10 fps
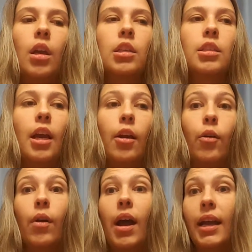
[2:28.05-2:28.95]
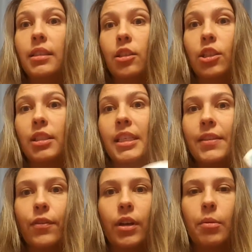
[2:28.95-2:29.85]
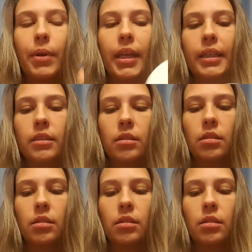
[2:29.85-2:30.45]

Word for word: So, I suggest this for anybody.